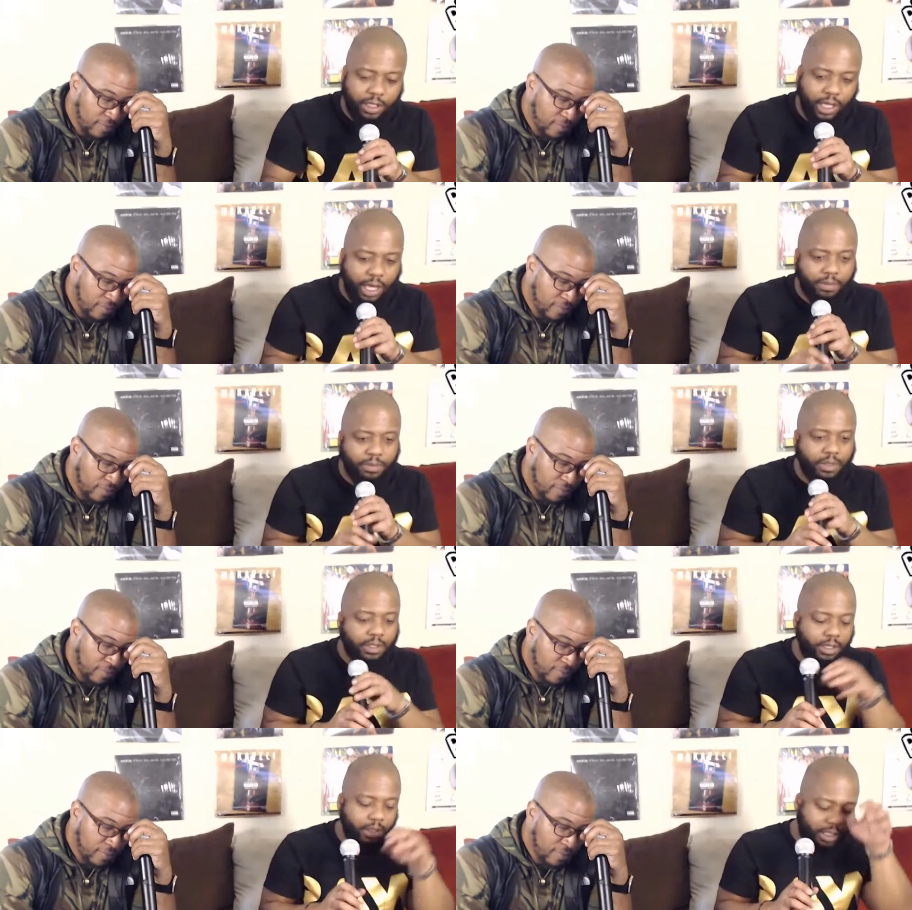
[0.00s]
Speaker 1: I'm
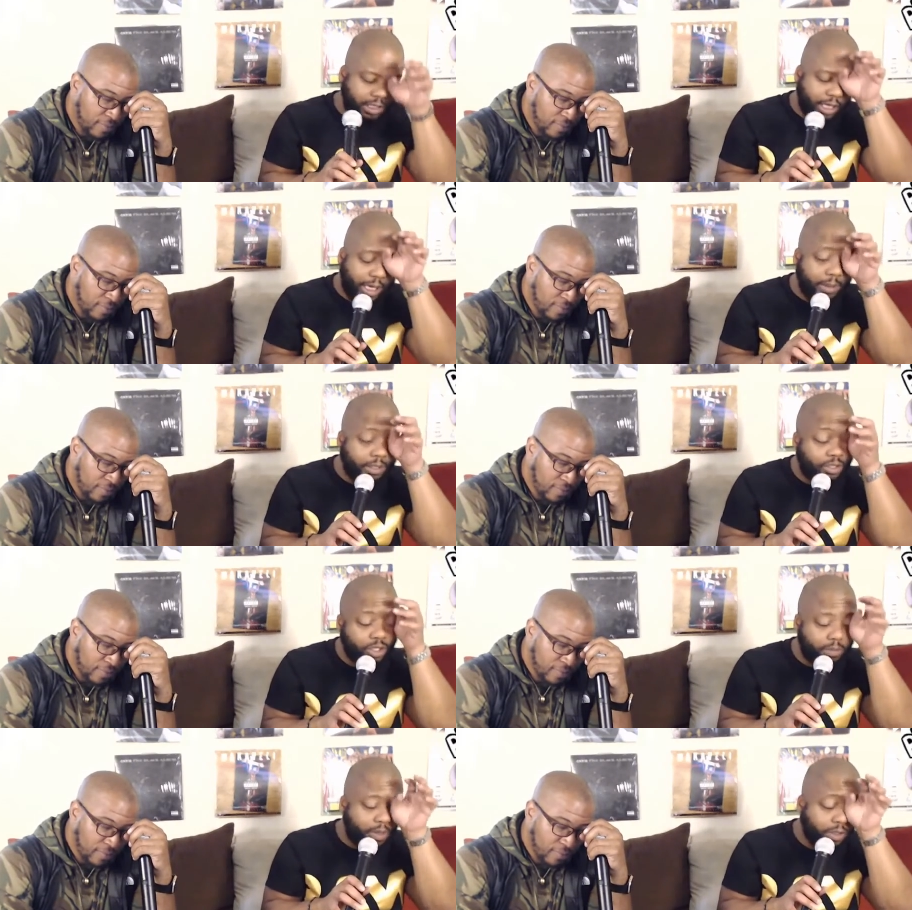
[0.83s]
the, the thing I'm listening to
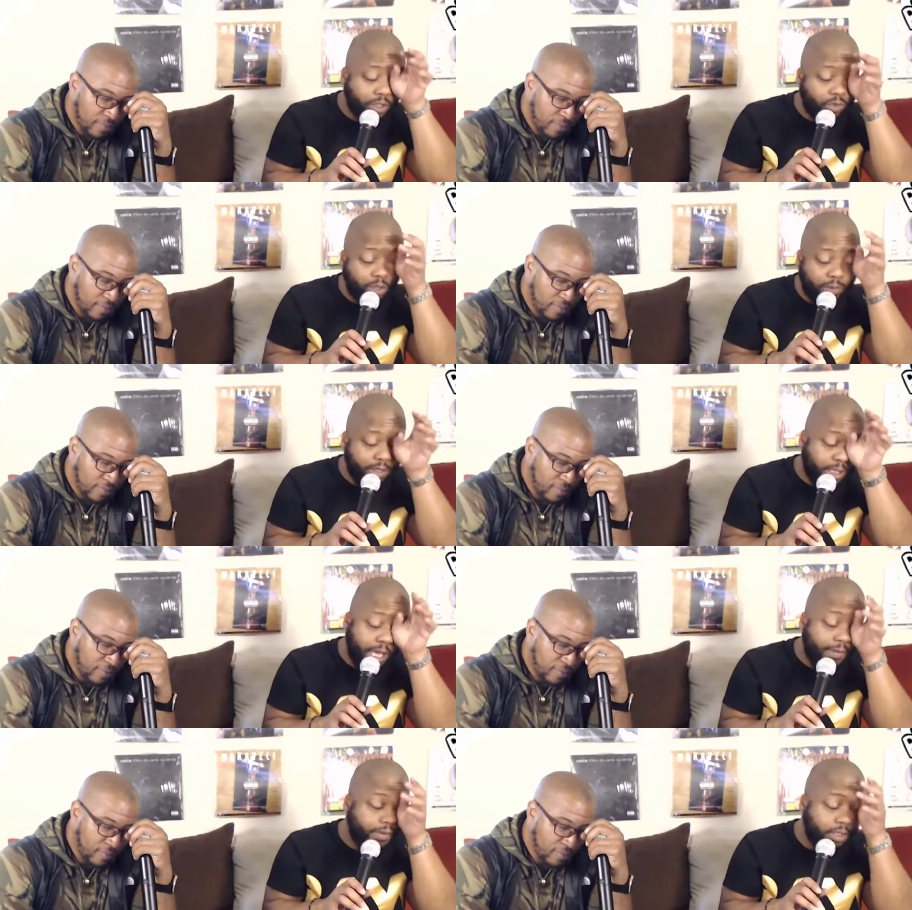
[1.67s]
the most is 21
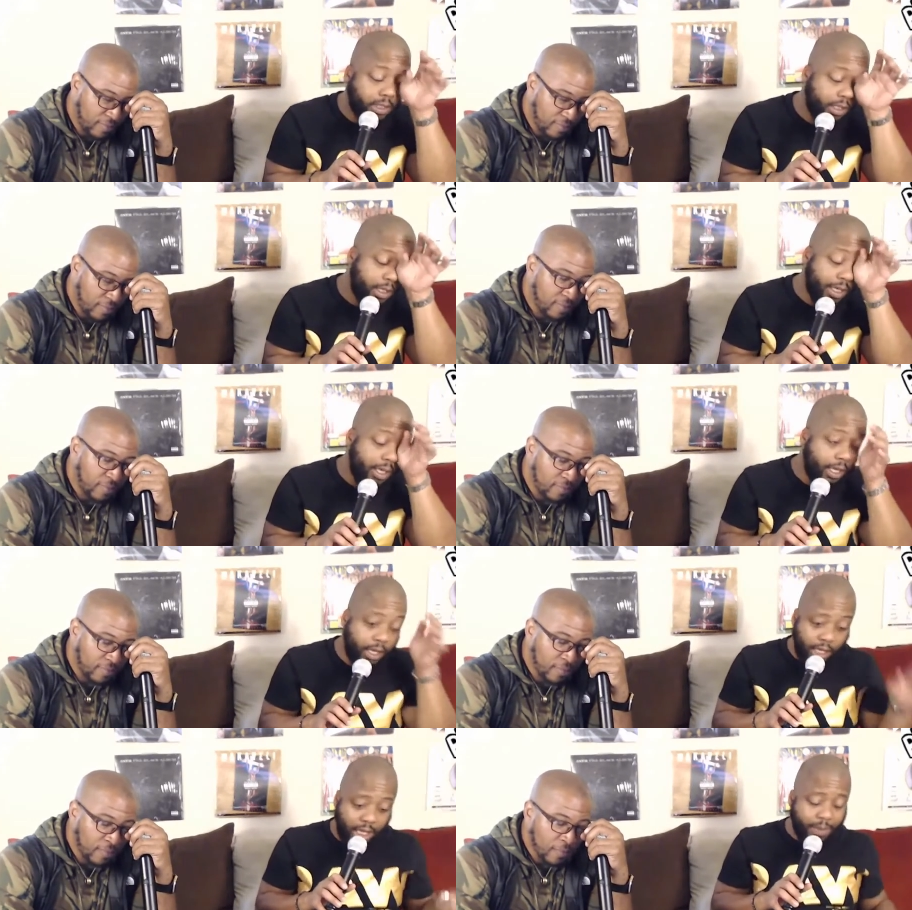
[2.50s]
Savage.
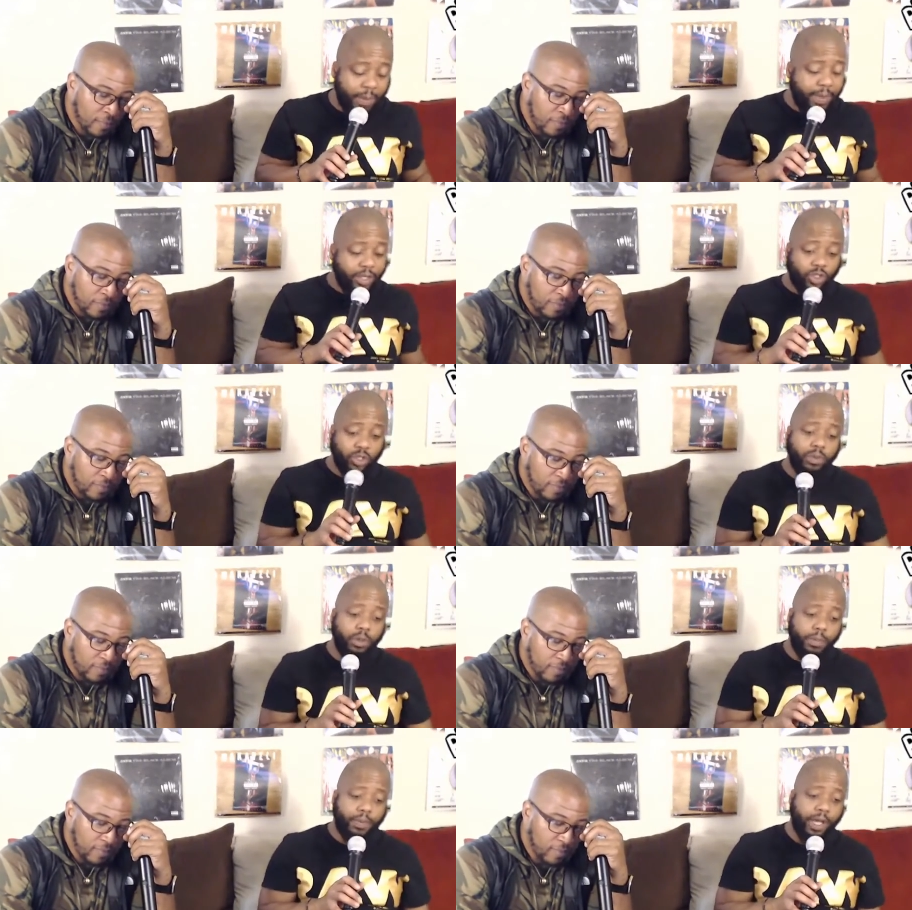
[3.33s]
Him and Metro
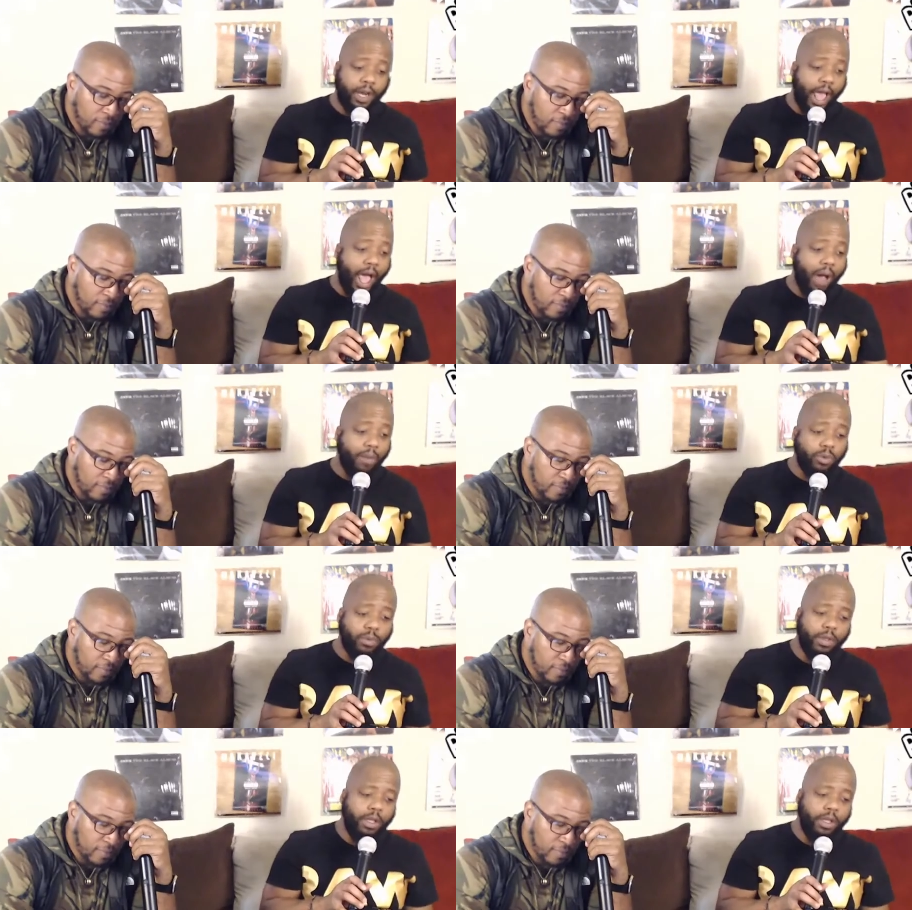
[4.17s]
Boomin put out an album.